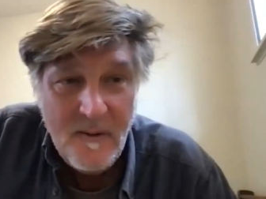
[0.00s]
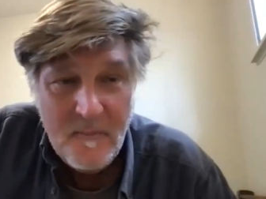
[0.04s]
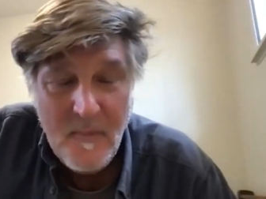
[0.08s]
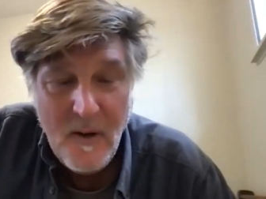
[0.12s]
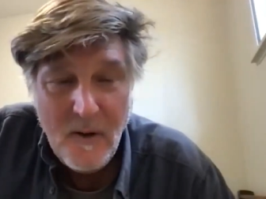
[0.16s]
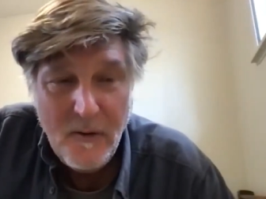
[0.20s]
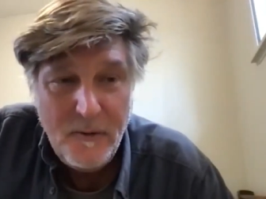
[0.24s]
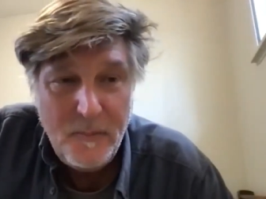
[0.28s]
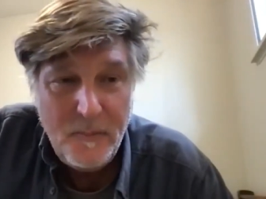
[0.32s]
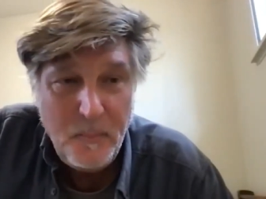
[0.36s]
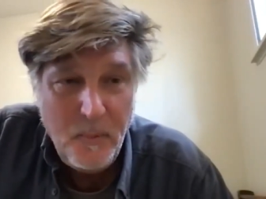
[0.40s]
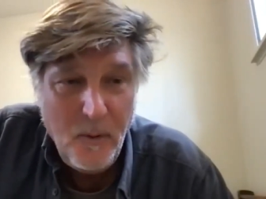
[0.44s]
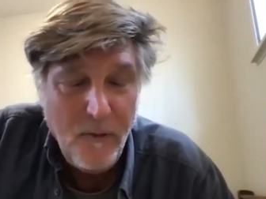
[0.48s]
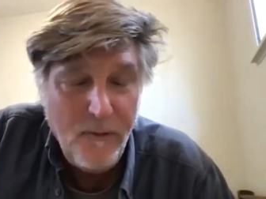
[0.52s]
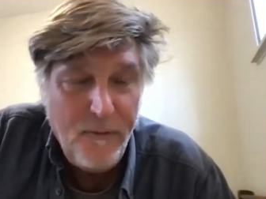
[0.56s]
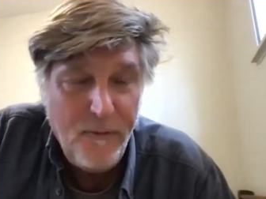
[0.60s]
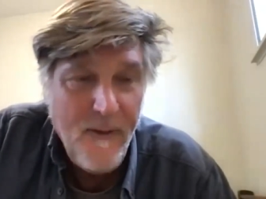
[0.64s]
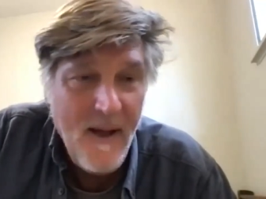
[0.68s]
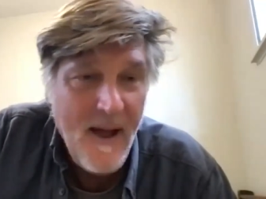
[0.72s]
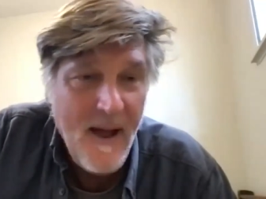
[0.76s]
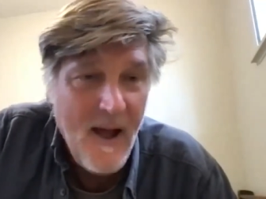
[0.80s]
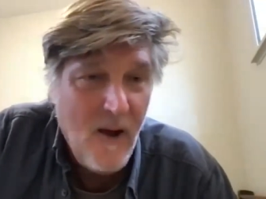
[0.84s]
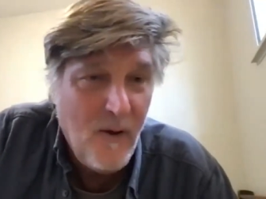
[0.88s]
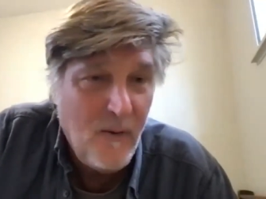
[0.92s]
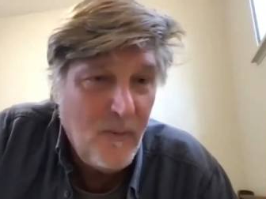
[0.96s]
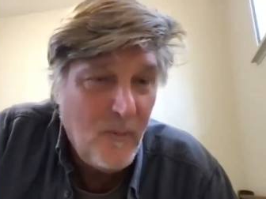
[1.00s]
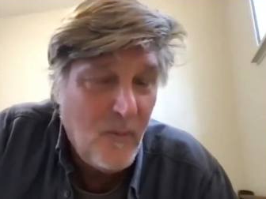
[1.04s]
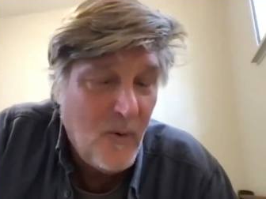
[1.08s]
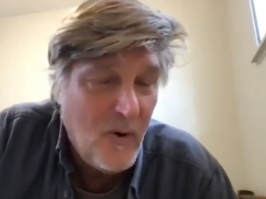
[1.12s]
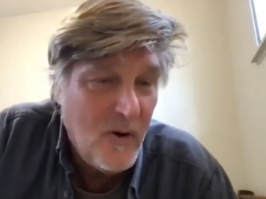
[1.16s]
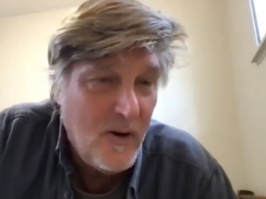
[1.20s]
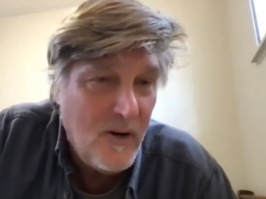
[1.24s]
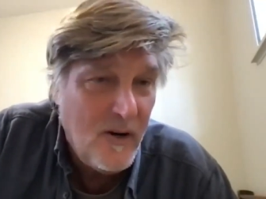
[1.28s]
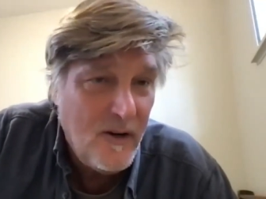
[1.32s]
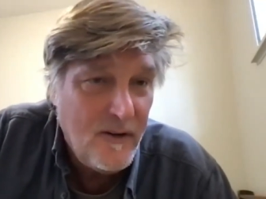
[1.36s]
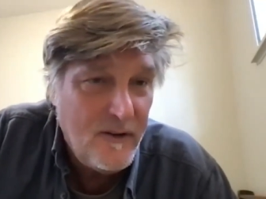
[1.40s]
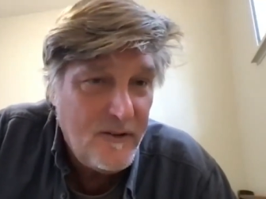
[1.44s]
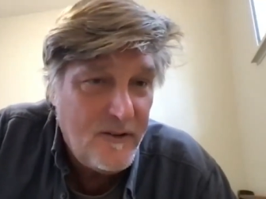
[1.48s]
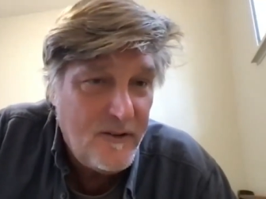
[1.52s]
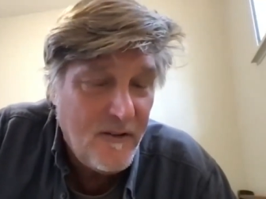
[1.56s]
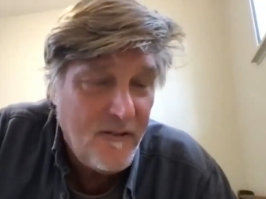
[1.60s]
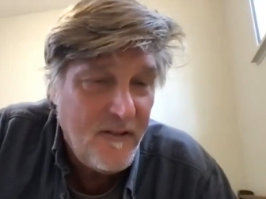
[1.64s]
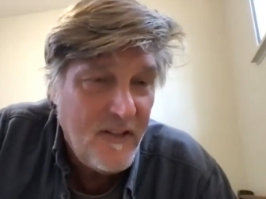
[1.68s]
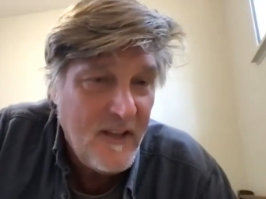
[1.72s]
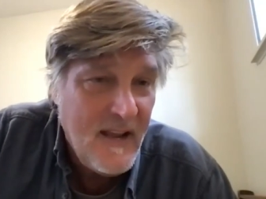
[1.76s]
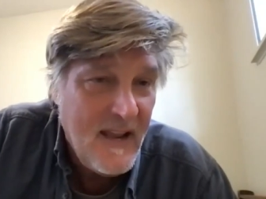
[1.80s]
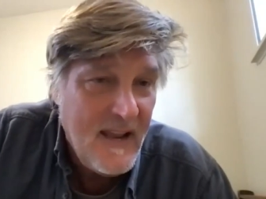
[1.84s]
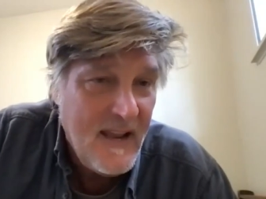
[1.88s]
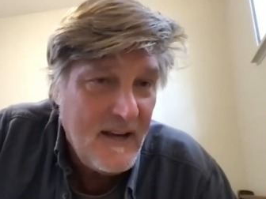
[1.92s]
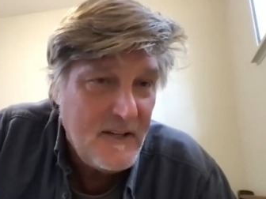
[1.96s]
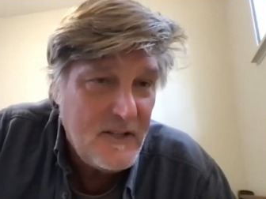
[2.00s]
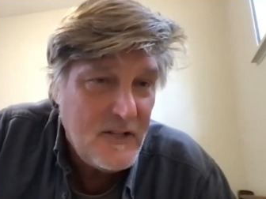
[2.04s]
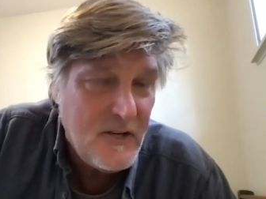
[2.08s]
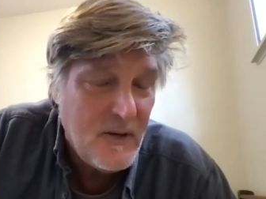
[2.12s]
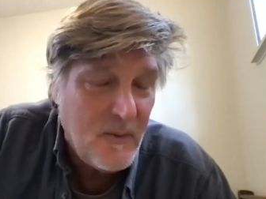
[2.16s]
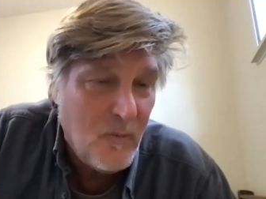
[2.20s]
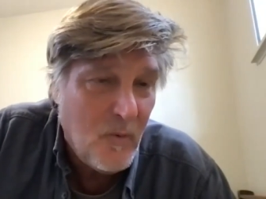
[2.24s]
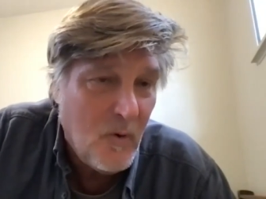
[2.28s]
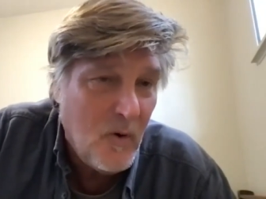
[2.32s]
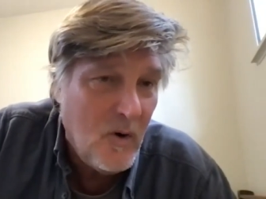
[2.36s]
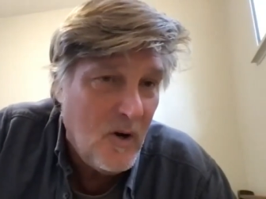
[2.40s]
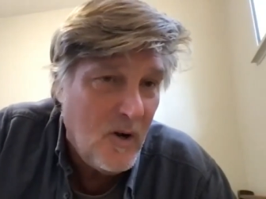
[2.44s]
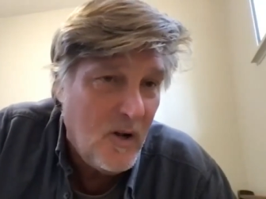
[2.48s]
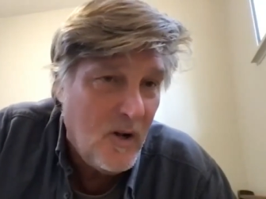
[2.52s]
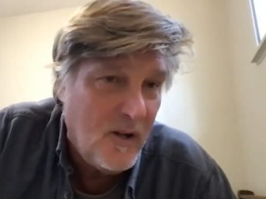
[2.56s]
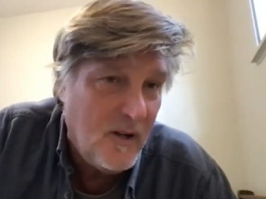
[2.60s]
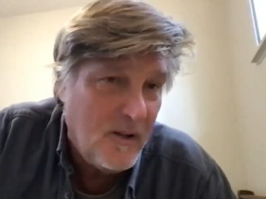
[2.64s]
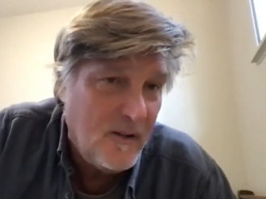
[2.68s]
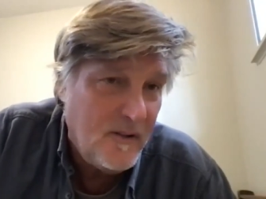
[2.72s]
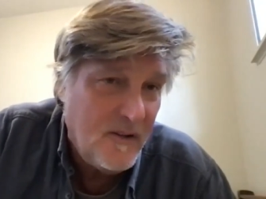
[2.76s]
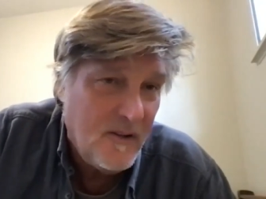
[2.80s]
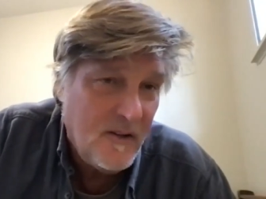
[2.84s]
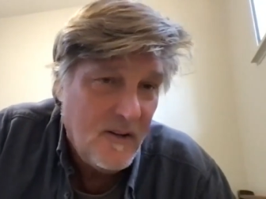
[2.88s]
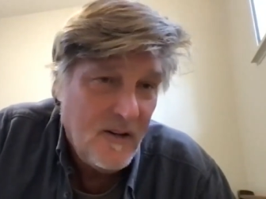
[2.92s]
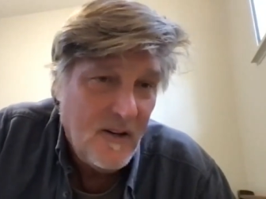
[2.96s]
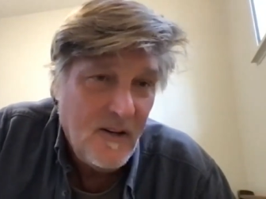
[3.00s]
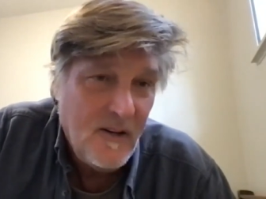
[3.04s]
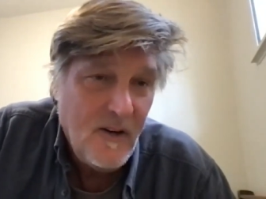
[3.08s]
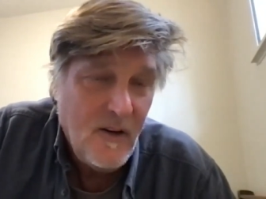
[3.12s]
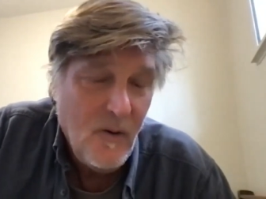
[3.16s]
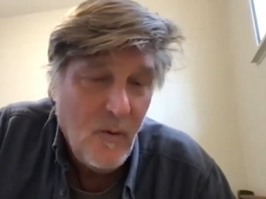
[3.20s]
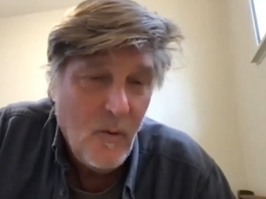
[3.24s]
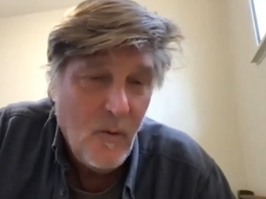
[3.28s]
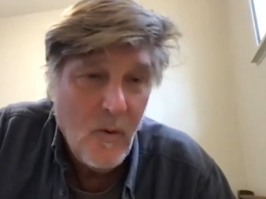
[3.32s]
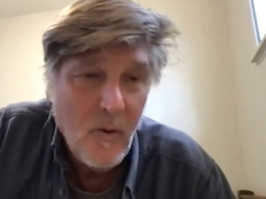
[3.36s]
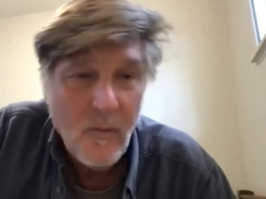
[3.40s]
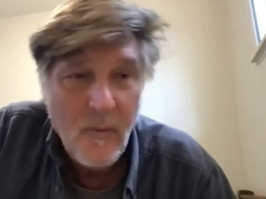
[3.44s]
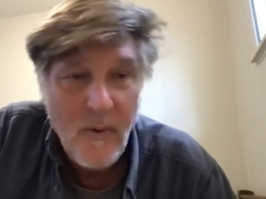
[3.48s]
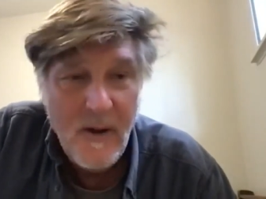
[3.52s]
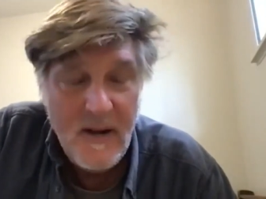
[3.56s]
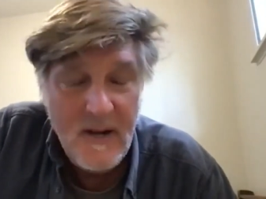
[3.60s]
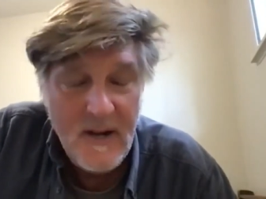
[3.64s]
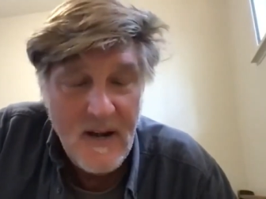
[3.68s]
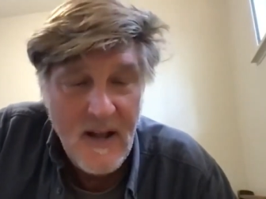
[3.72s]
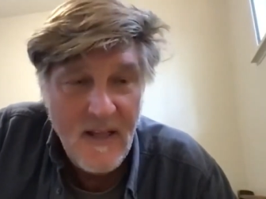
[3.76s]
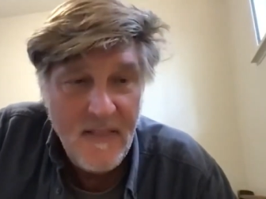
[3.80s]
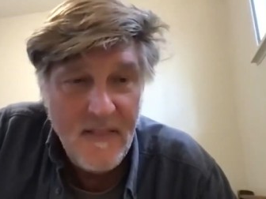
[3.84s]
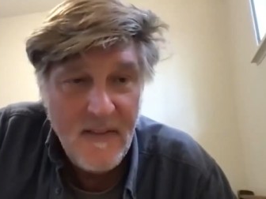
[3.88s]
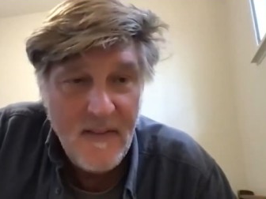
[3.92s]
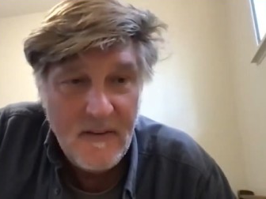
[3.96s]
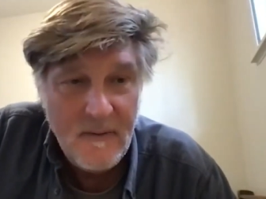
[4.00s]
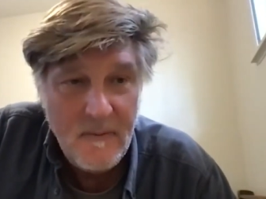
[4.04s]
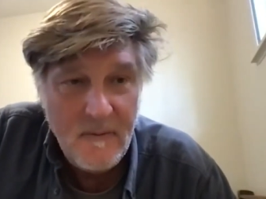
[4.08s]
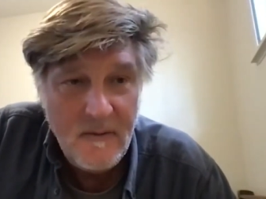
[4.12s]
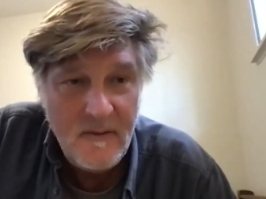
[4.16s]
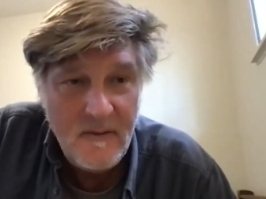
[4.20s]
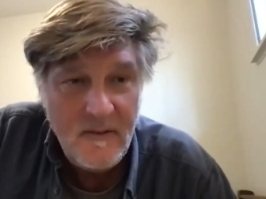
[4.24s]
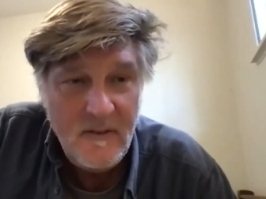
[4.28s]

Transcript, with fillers: most profound words of the ancient world were written on the